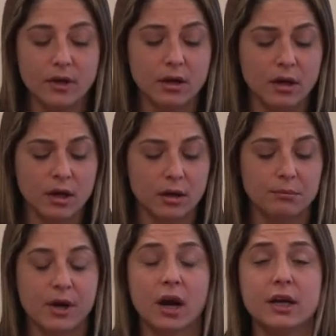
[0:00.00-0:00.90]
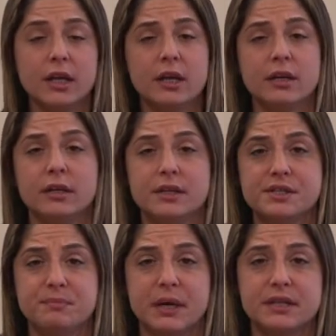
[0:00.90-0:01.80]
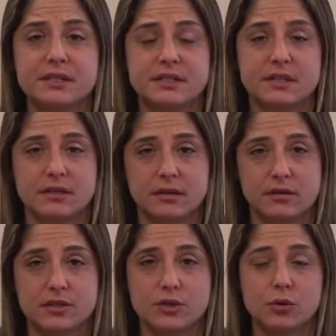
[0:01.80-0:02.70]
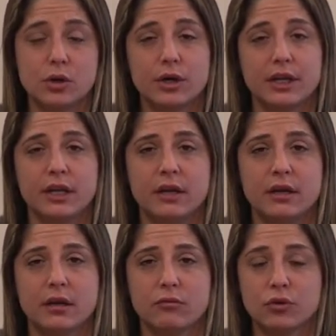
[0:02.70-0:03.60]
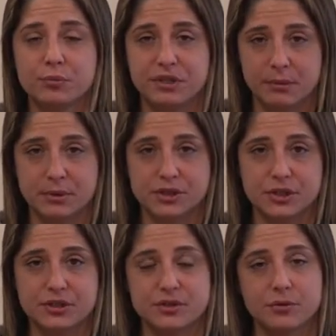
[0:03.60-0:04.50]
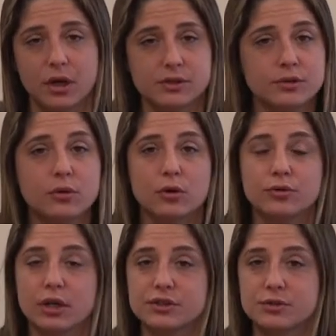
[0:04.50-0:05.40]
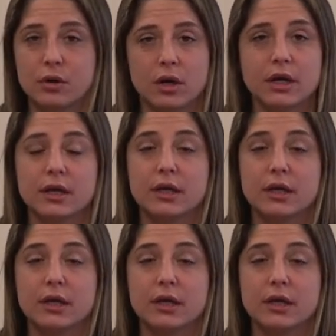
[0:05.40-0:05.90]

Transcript: Narcan is best stored in a room temperature, so not too cold, not too hot.